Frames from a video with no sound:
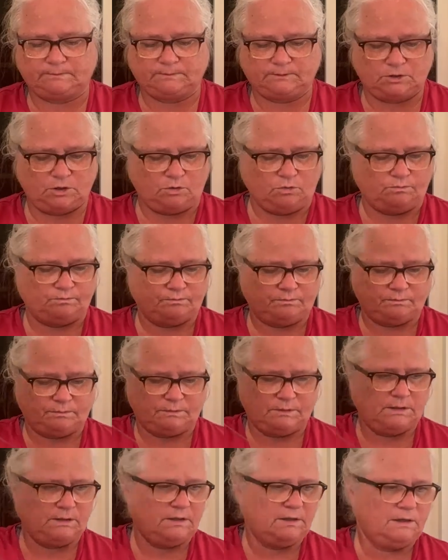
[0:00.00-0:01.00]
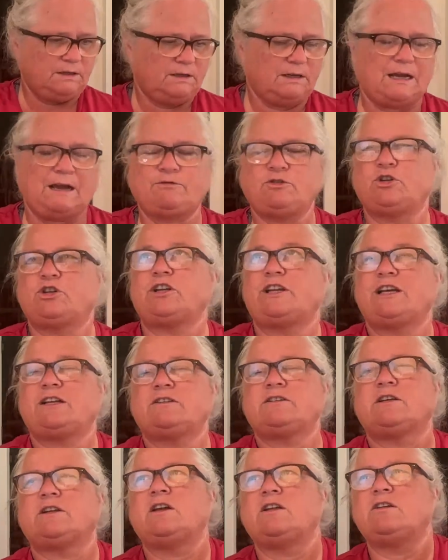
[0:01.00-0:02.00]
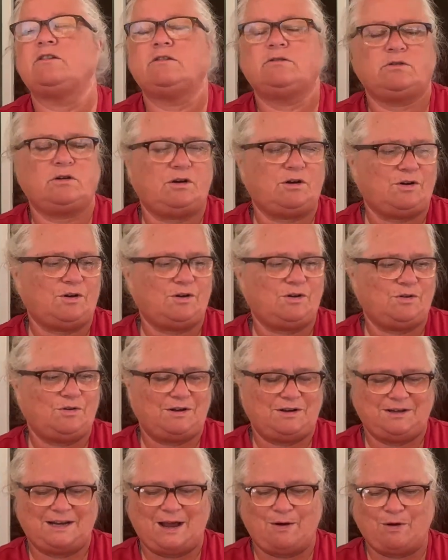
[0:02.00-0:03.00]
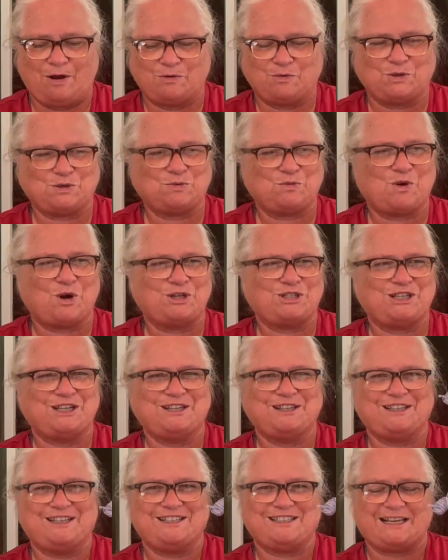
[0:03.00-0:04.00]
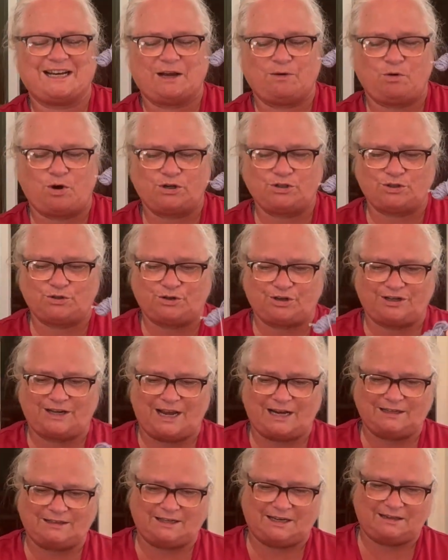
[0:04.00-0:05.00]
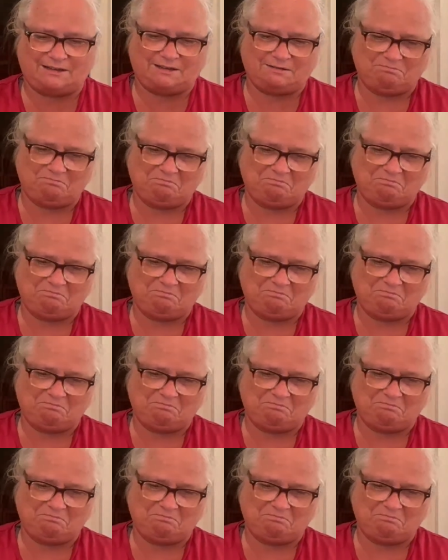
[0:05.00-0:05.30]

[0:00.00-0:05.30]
Oh, I have to connect another. Oh, now I was watching this and I want to connect it.